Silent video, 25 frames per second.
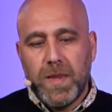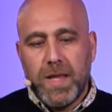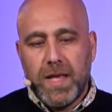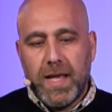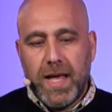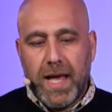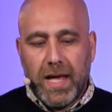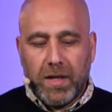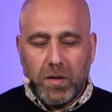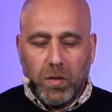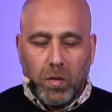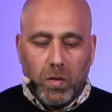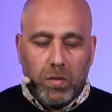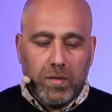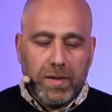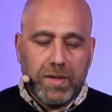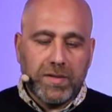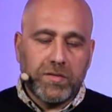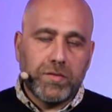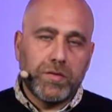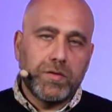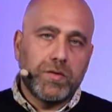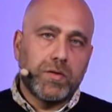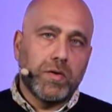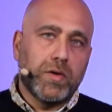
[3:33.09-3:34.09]
and only
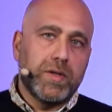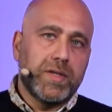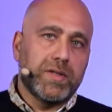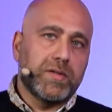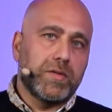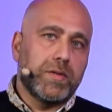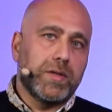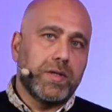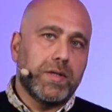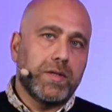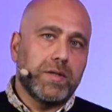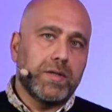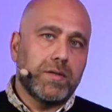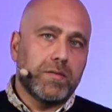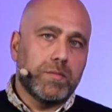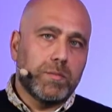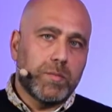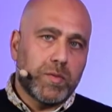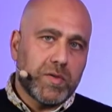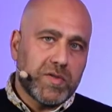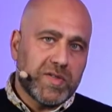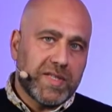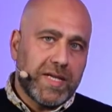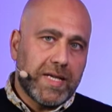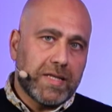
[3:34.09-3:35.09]
23%
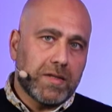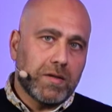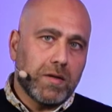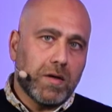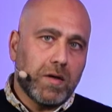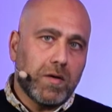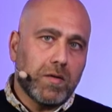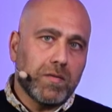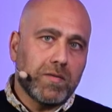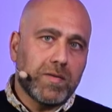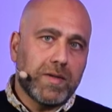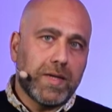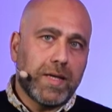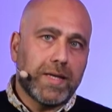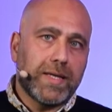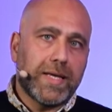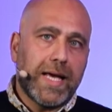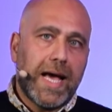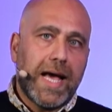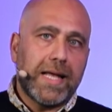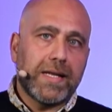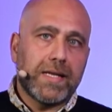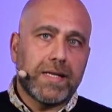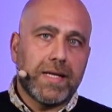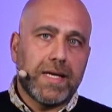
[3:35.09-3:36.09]
of the
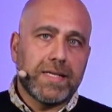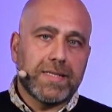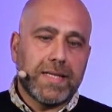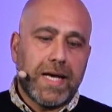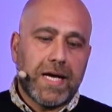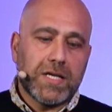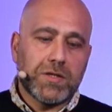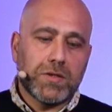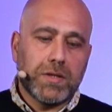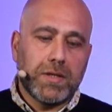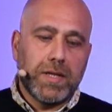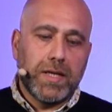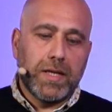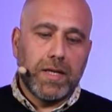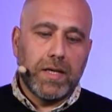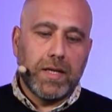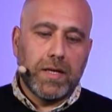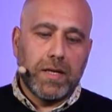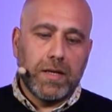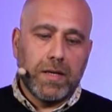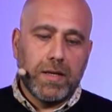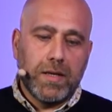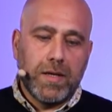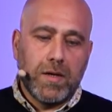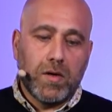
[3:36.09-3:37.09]
candidates
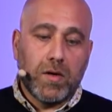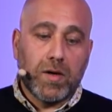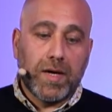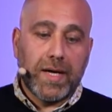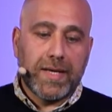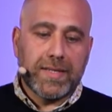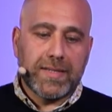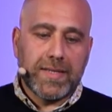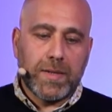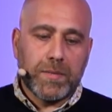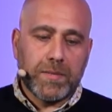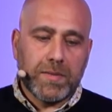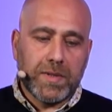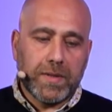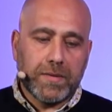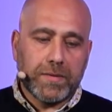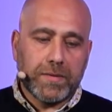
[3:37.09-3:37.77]
actually are accepted.